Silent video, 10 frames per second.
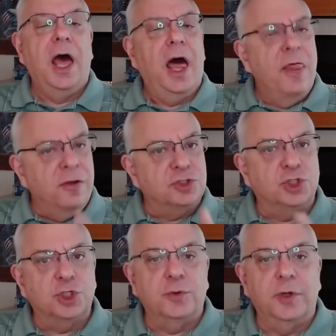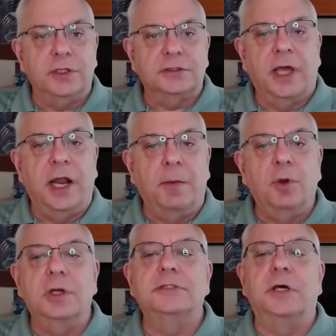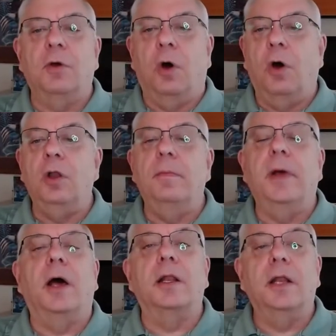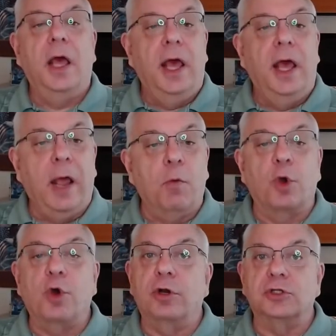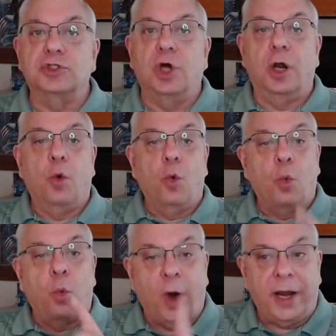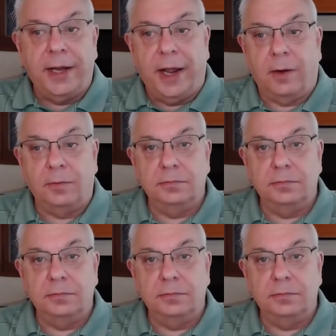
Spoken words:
There sure is, and I'm going to tell you all about it, and we're going to start right now.